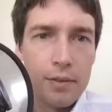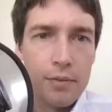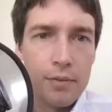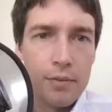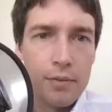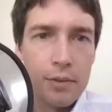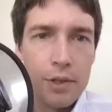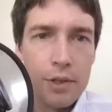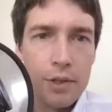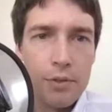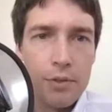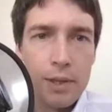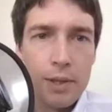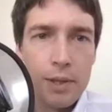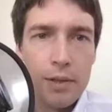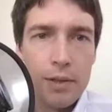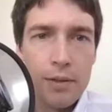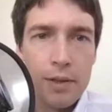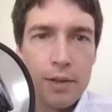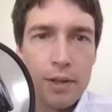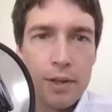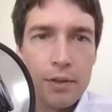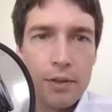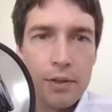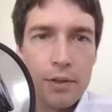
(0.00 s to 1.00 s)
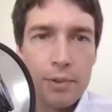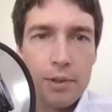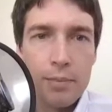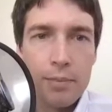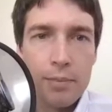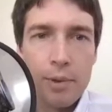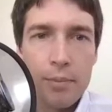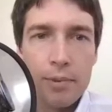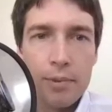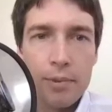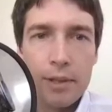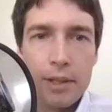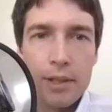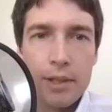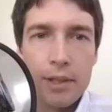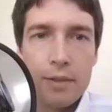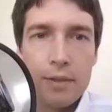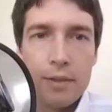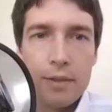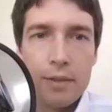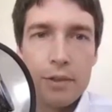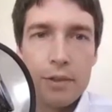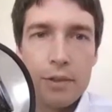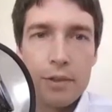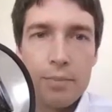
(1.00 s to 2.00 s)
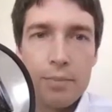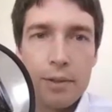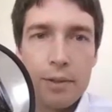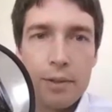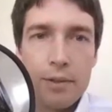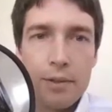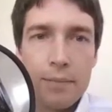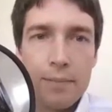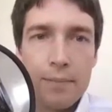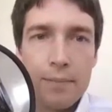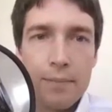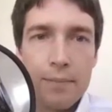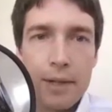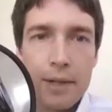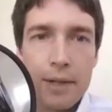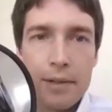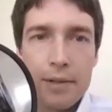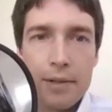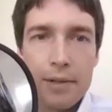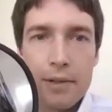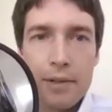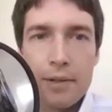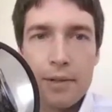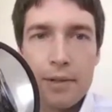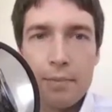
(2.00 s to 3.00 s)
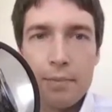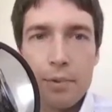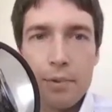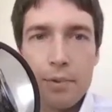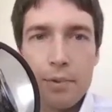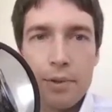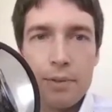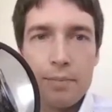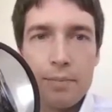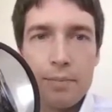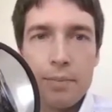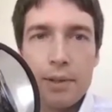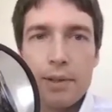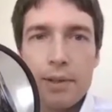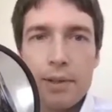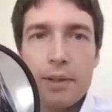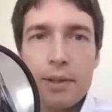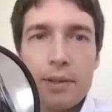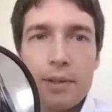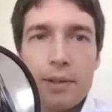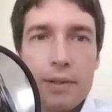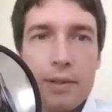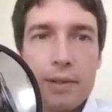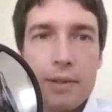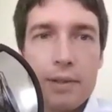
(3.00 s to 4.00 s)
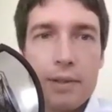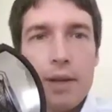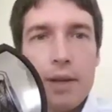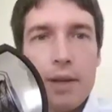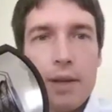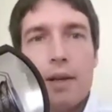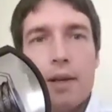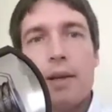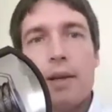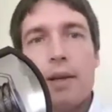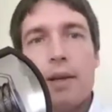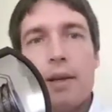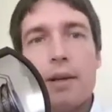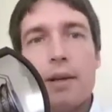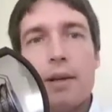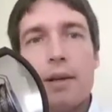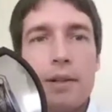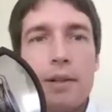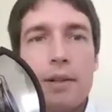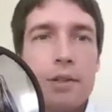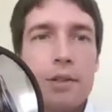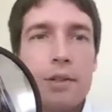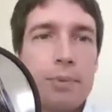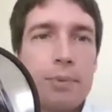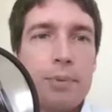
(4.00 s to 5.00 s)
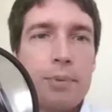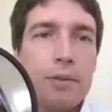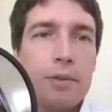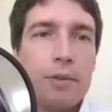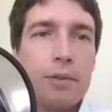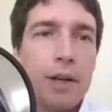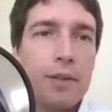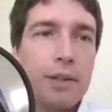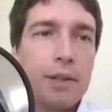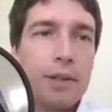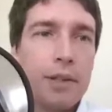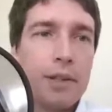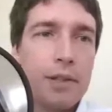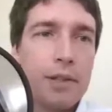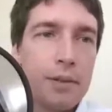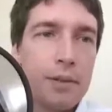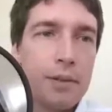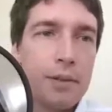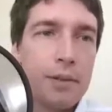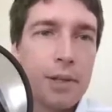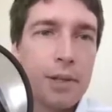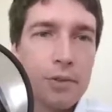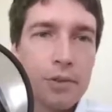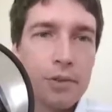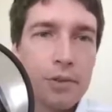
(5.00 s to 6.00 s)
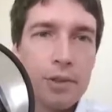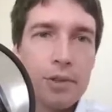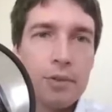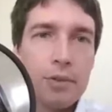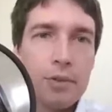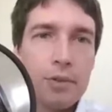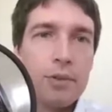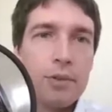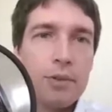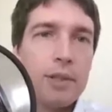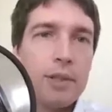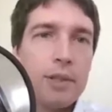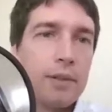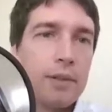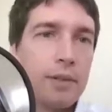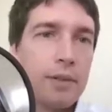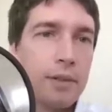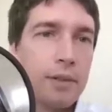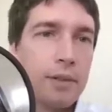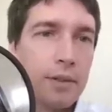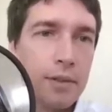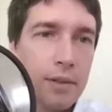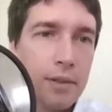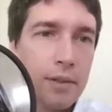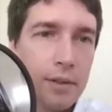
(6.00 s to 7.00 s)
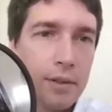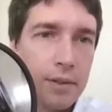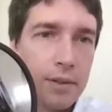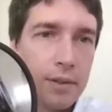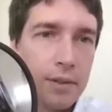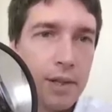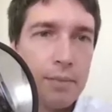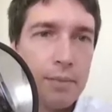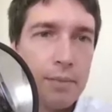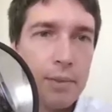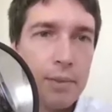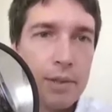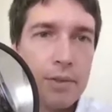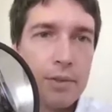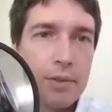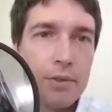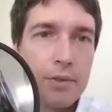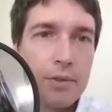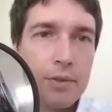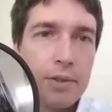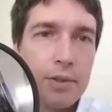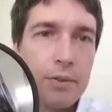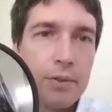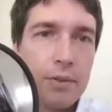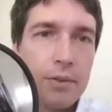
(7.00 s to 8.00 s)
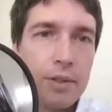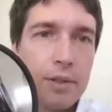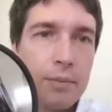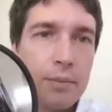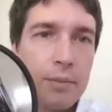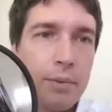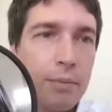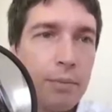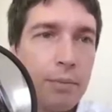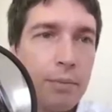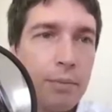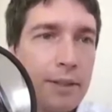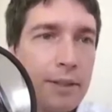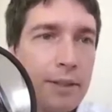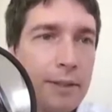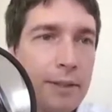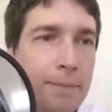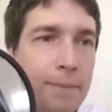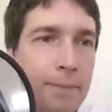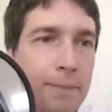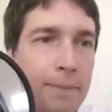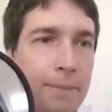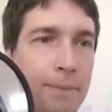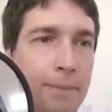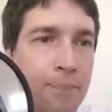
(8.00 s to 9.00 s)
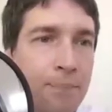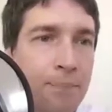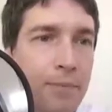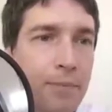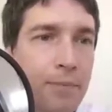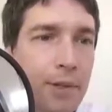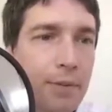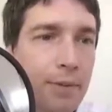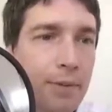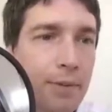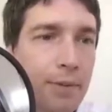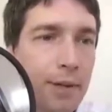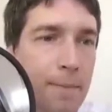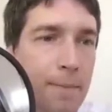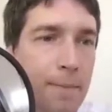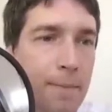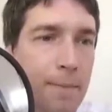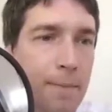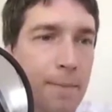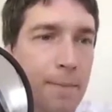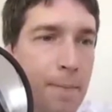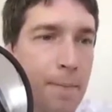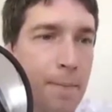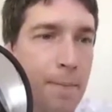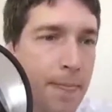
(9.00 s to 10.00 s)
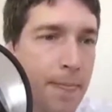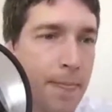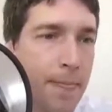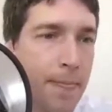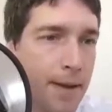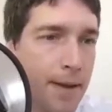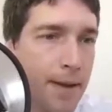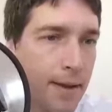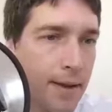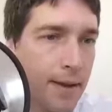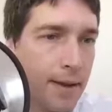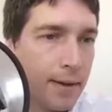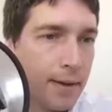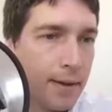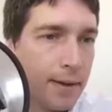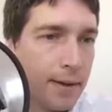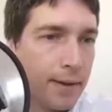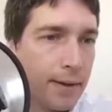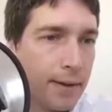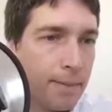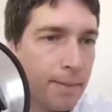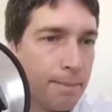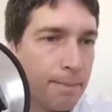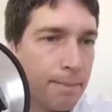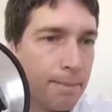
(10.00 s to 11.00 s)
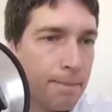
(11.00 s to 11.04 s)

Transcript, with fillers: for each peer, and you put the public key for each peer. And this is important because uh, each peer validates the messages using the assigned messages using the public key right? Um,